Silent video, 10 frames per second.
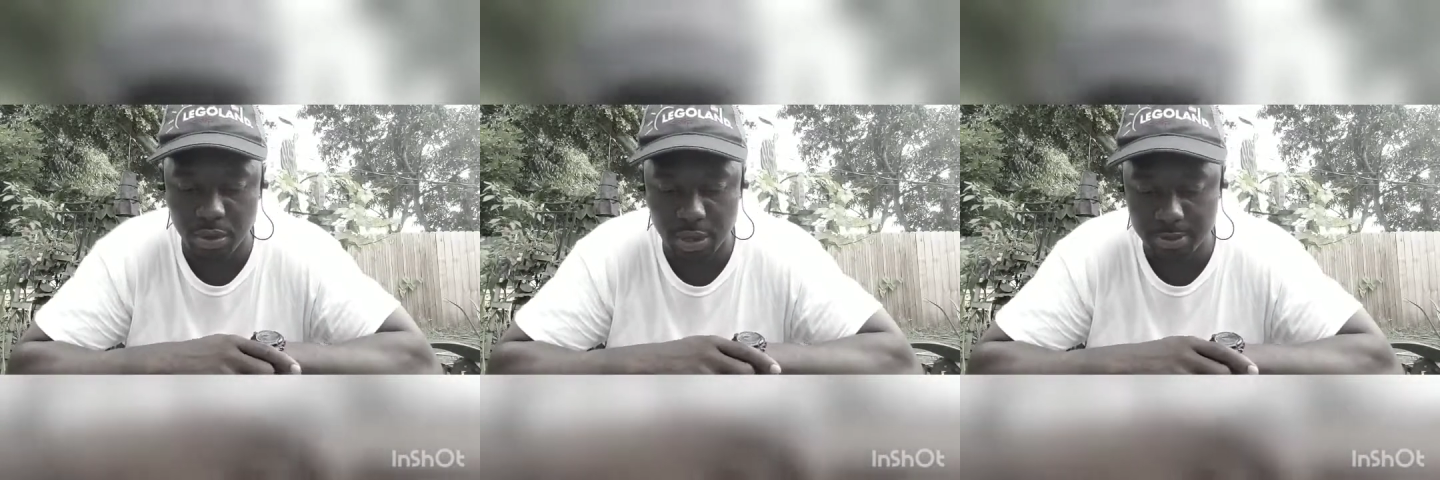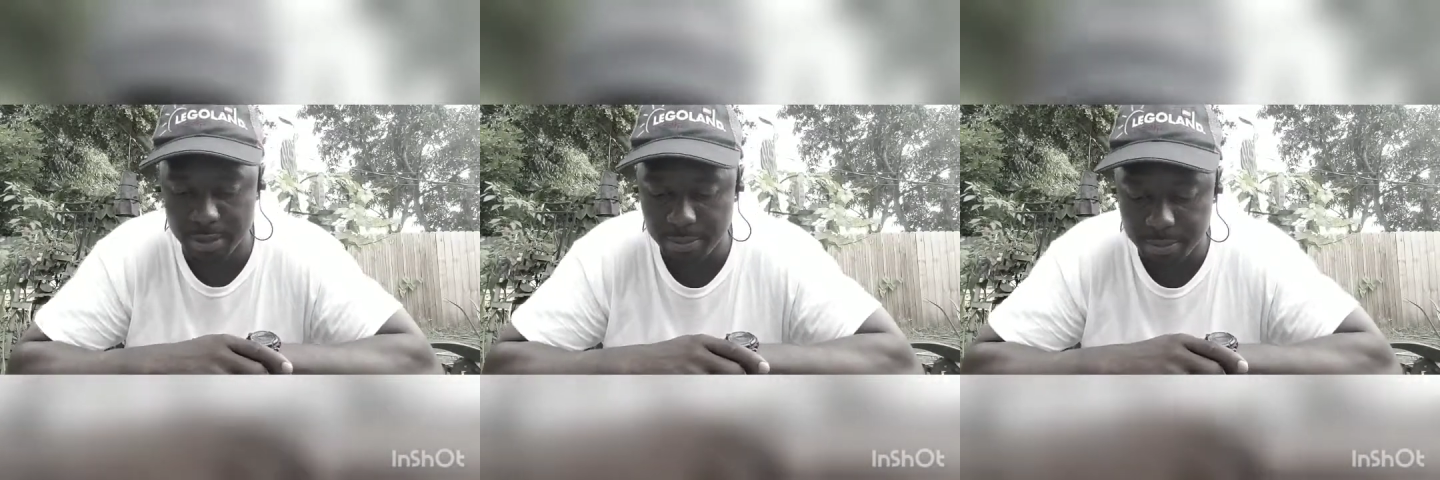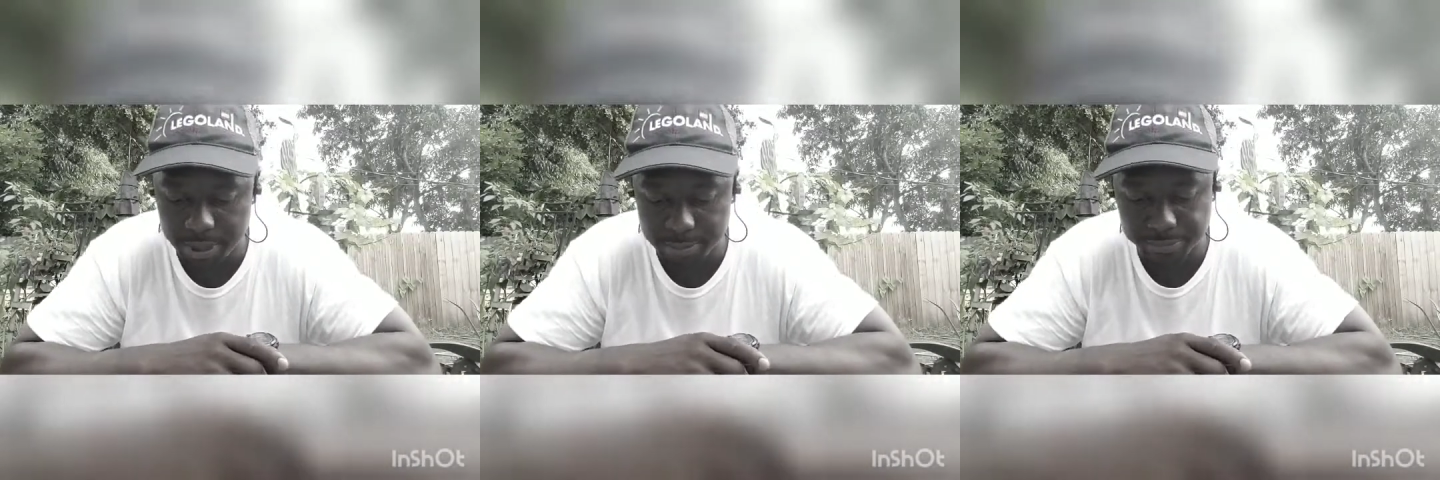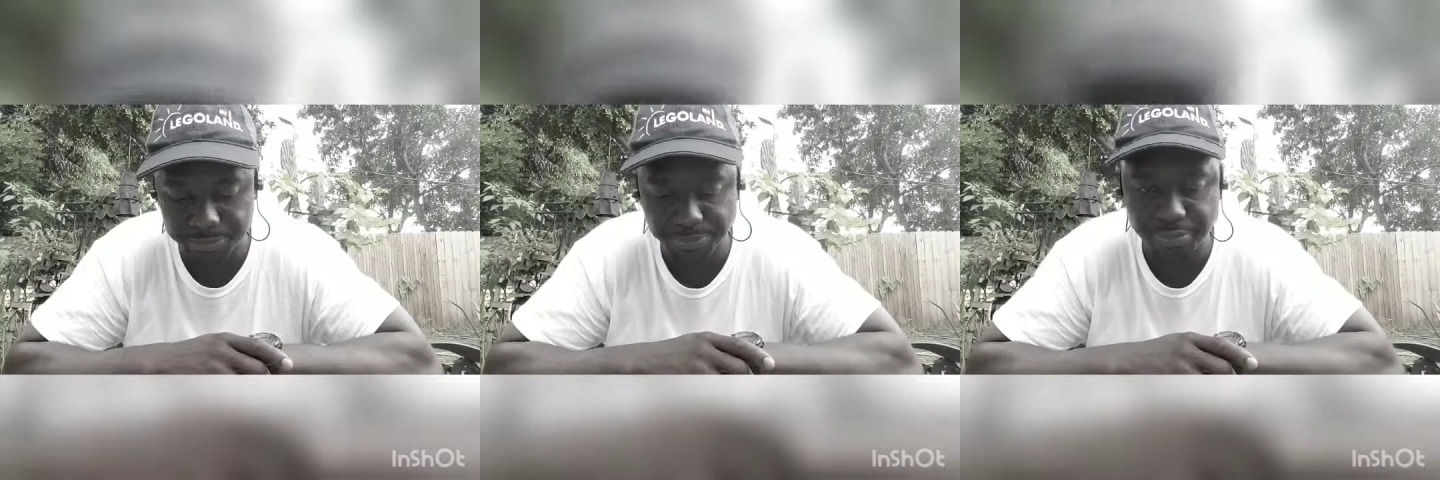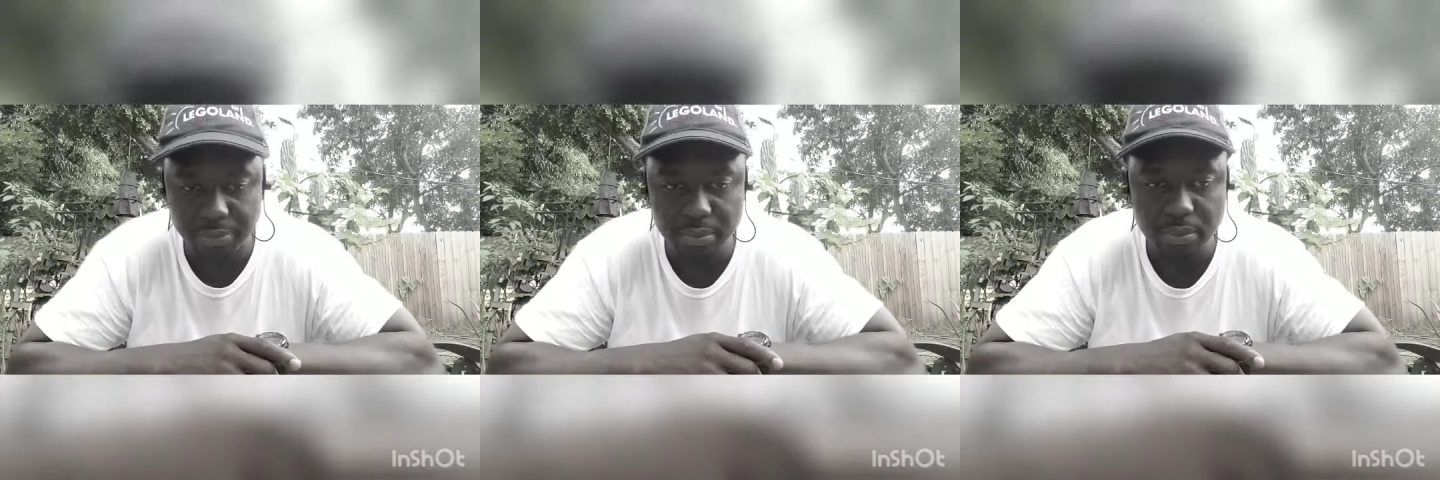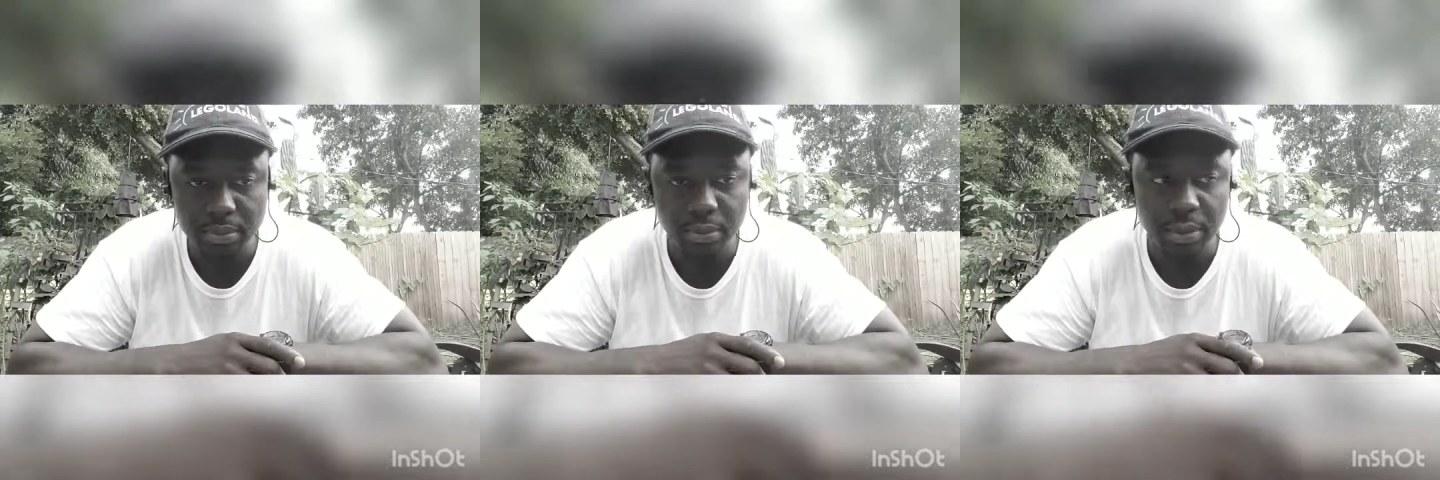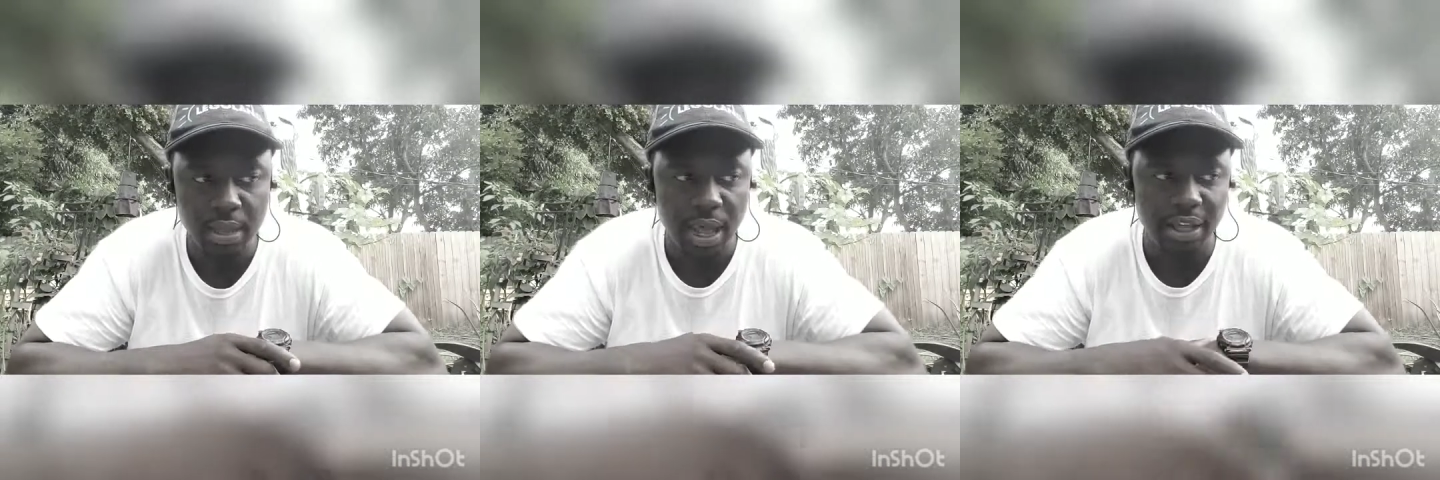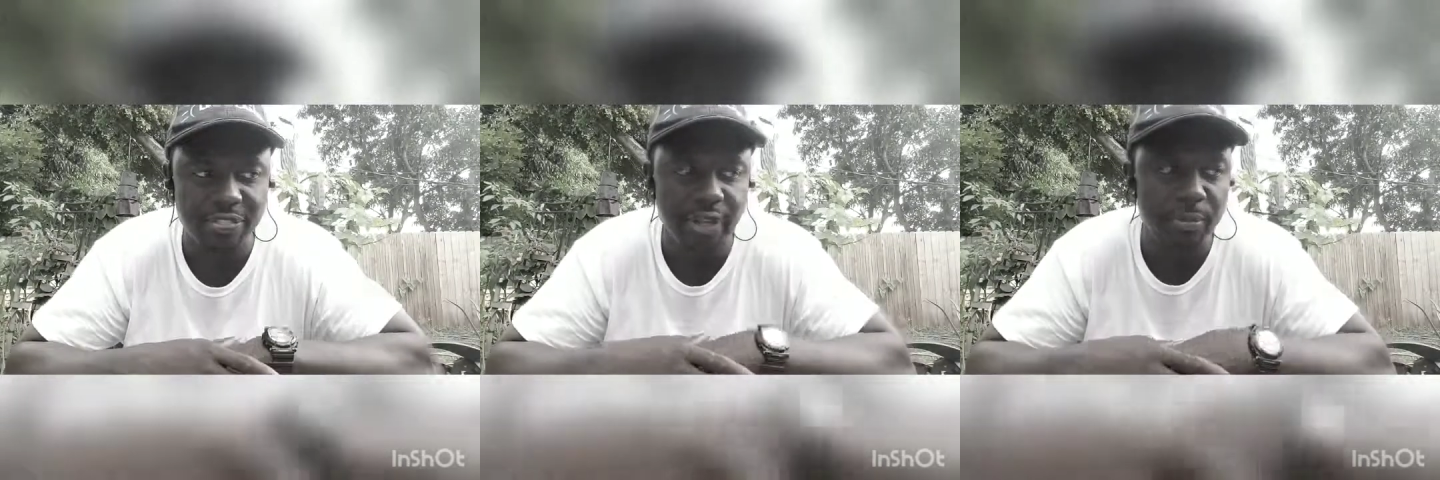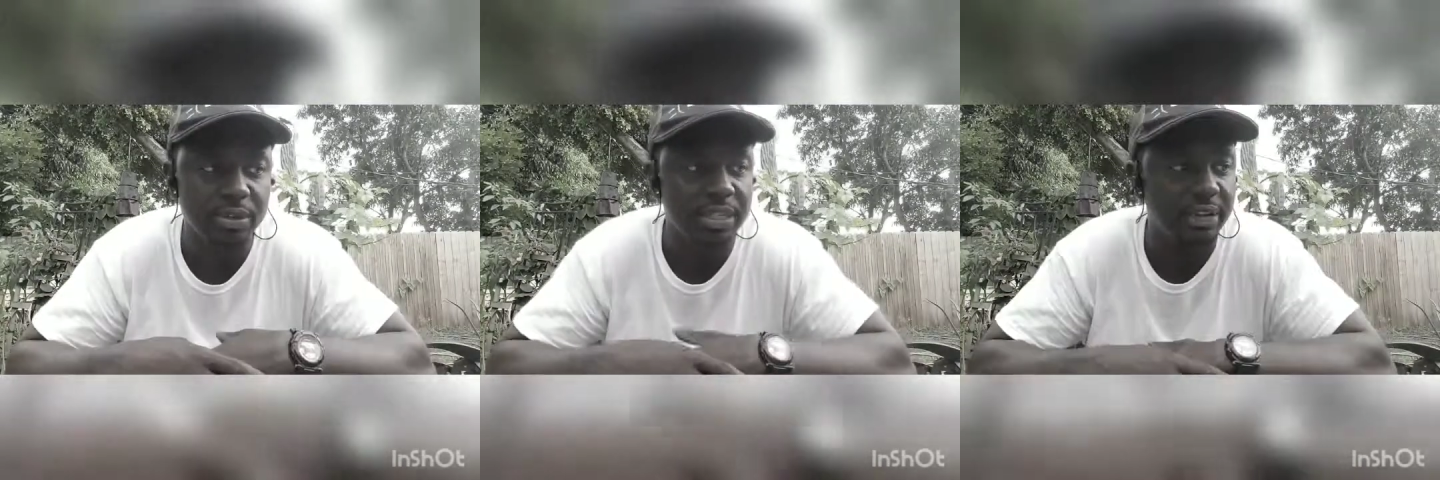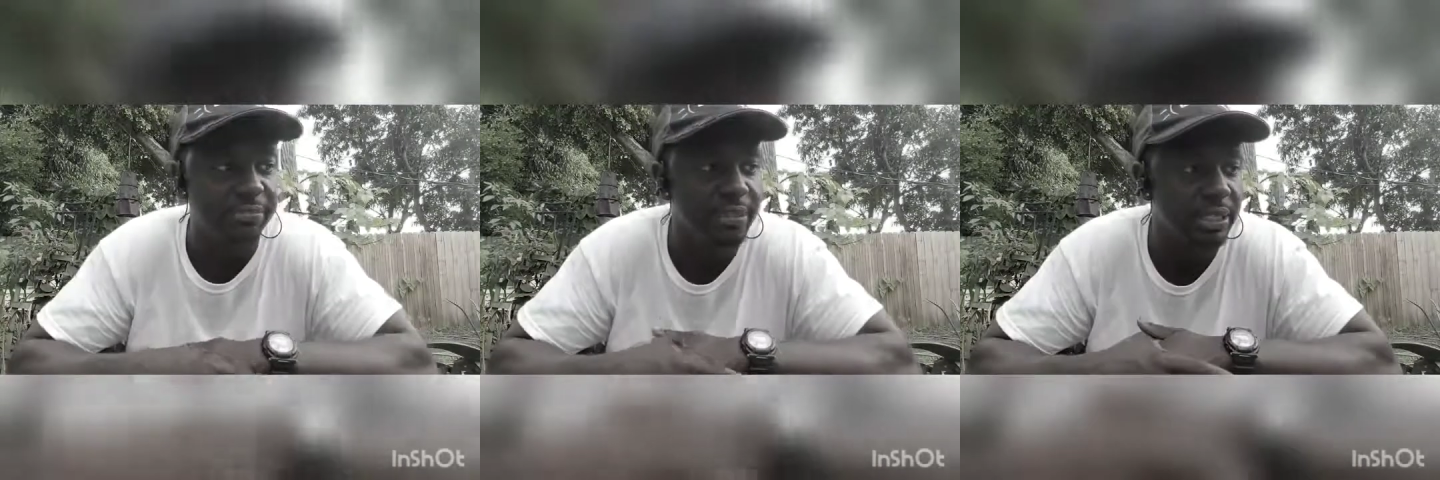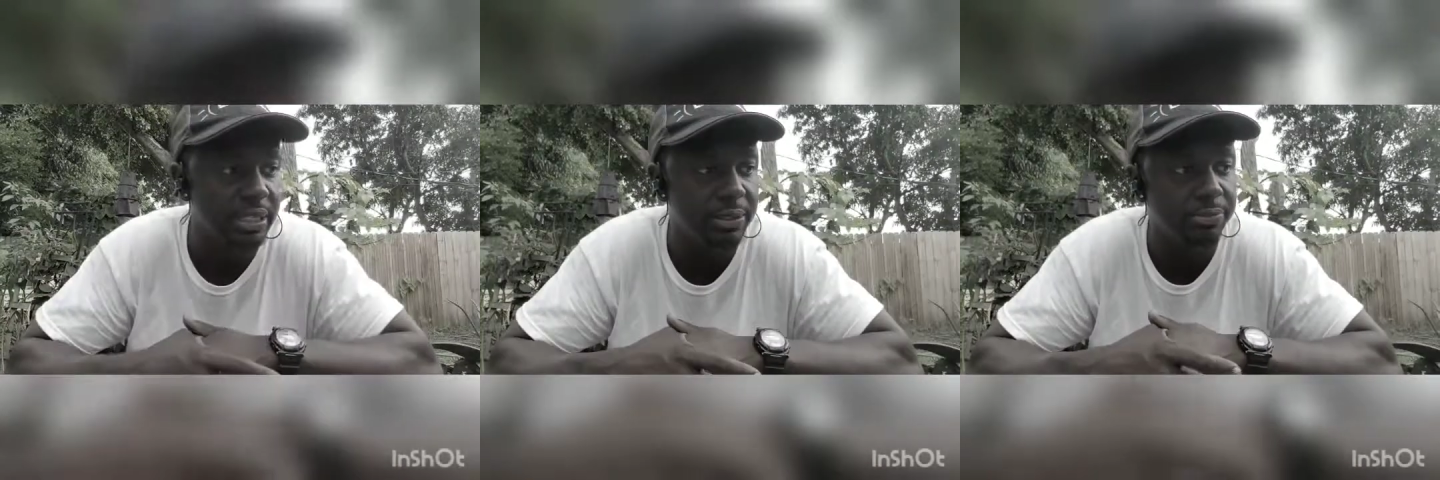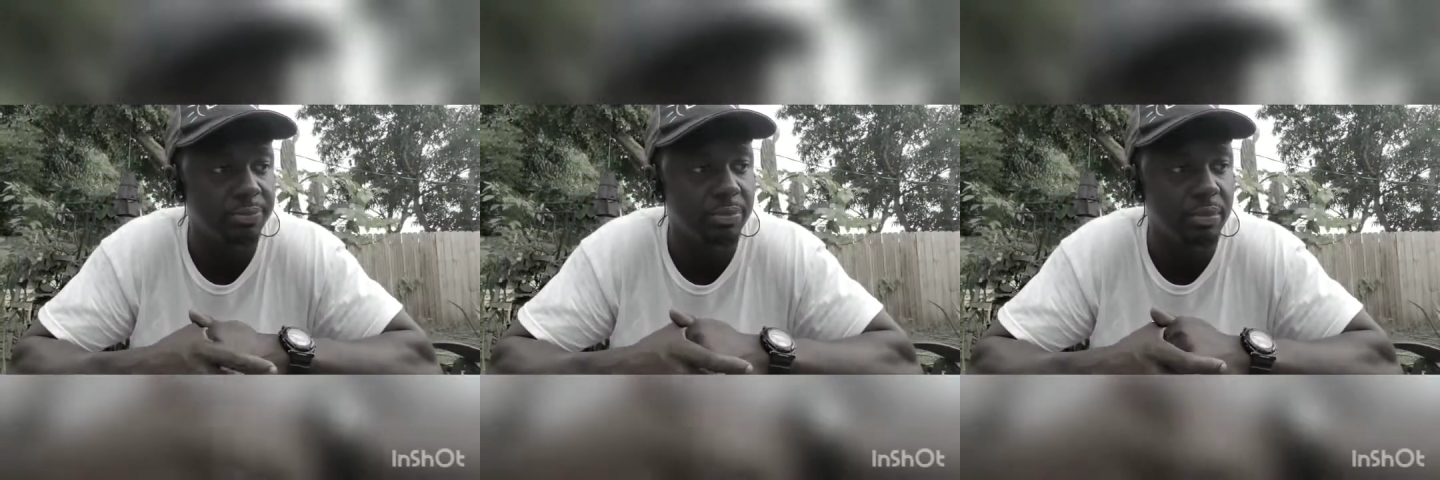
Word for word: You know what I mean? But I think most definitely